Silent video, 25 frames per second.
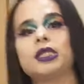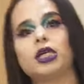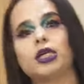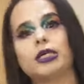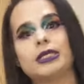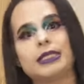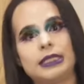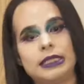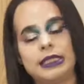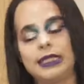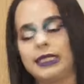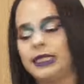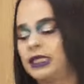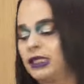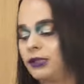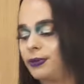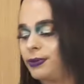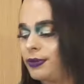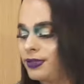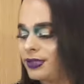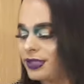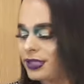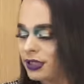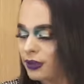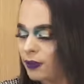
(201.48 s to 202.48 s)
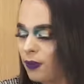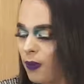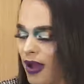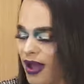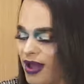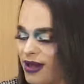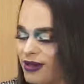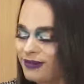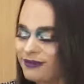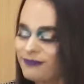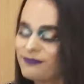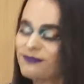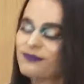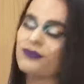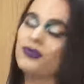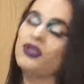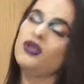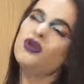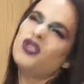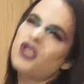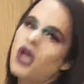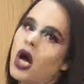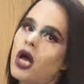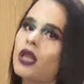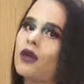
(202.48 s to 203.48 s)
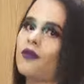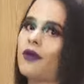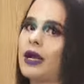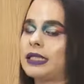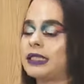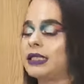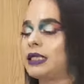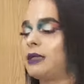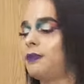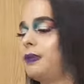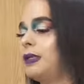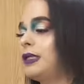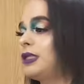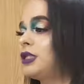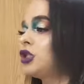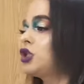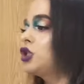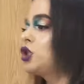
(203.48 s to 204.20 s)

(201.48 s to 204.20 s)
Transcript: are in teaspoons as well. You saw the recipes.